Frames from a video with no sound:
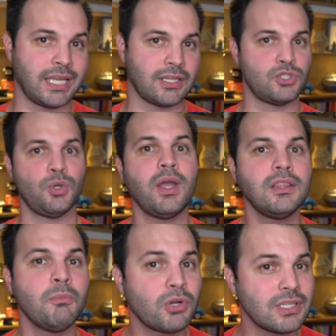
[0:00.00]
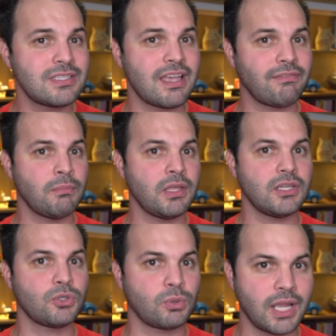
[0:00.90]
link and join the more than 7
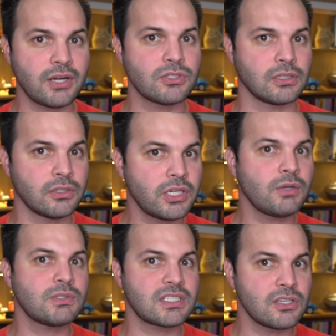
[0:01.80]
million creators learning with